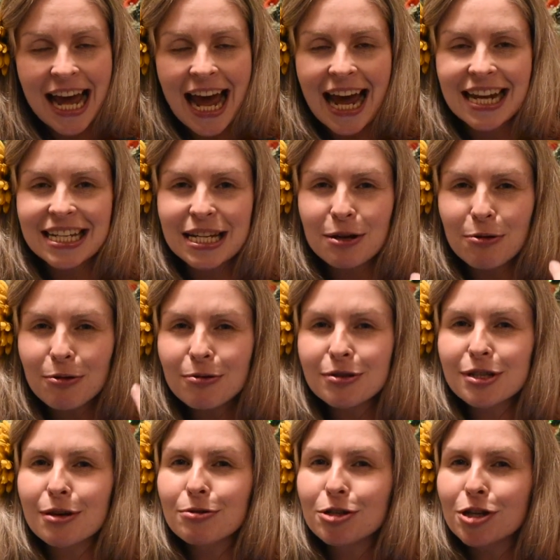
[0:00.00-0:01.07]
And he
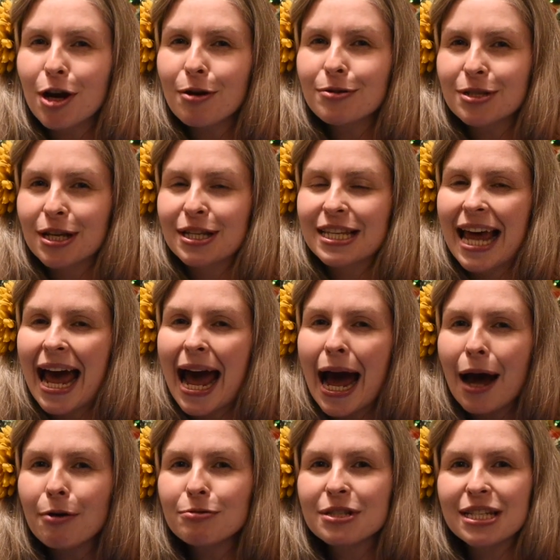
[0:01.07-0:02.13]
also shows us
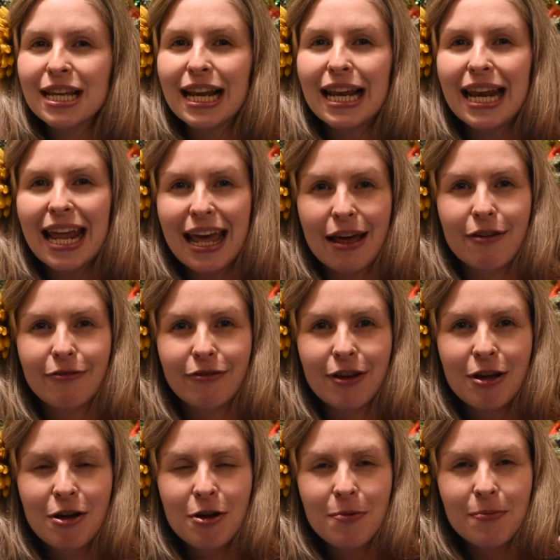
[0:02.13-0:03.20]
how to live
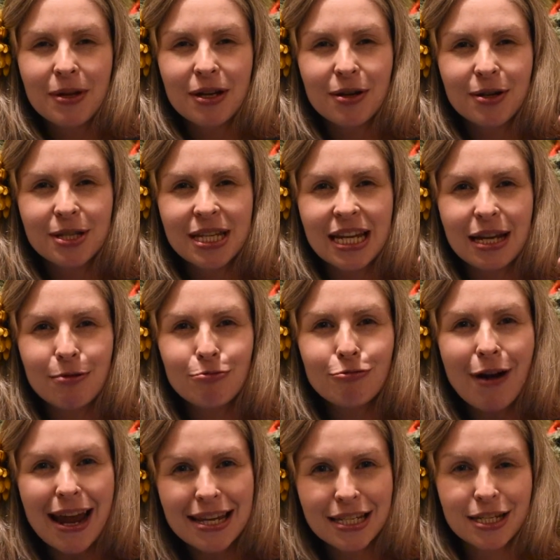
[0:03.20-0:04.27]
because he
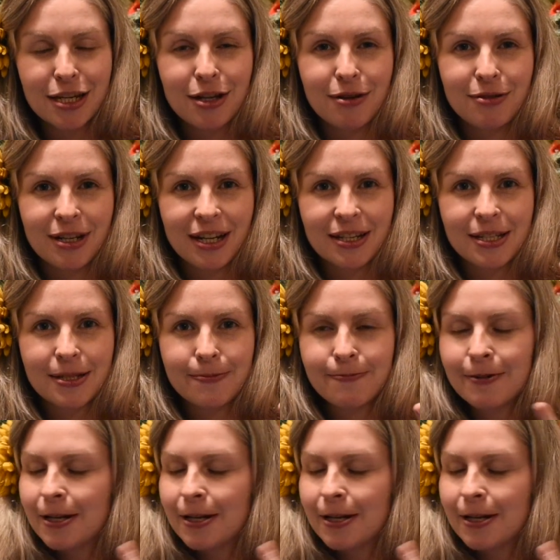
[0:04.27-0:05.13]
rescued us.